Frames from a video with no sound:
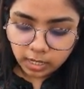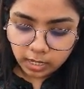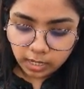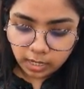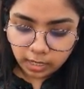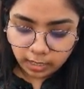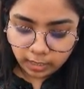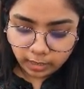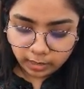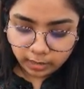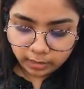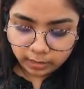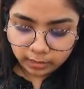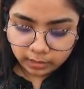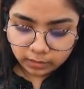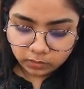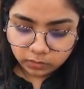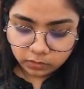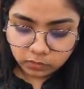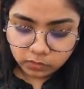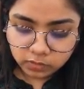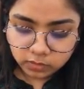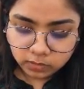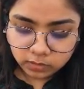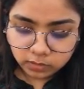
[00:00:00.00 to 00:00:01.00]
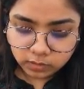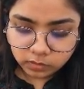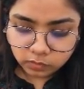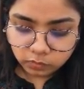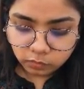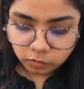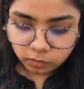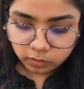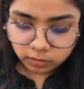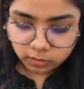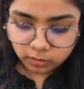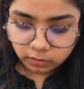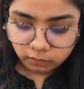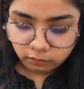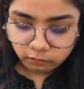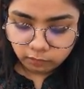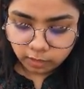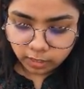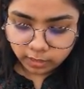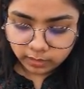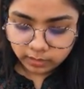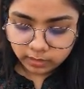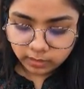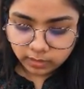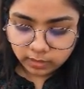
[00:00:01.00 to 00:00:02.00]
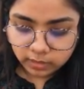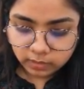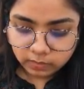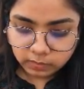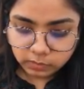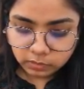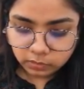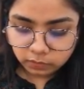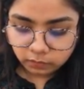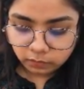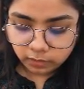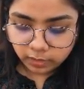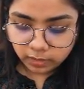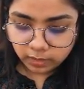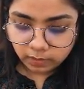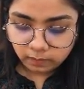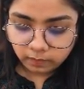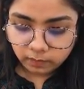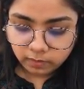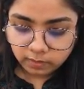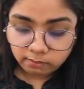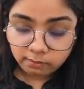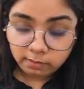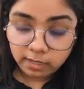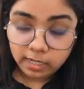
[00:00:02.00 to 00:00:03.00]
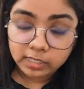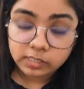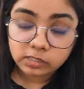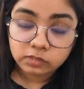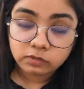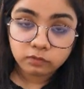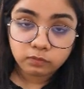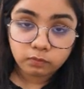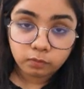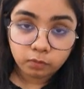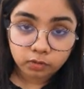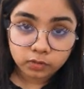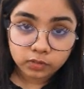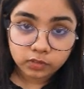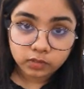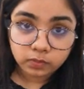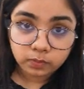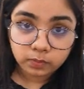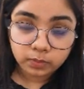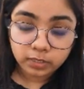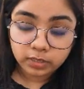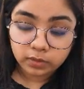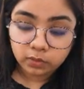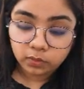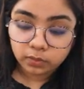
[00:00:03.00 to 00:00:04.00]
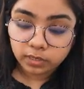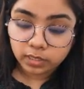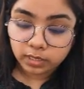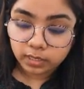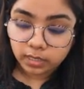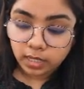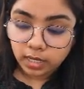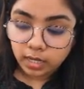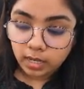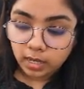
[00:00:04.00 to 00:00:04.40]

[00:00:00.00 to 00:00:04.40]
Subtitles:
and using this model, find in terms of M the mass of box P. Okay.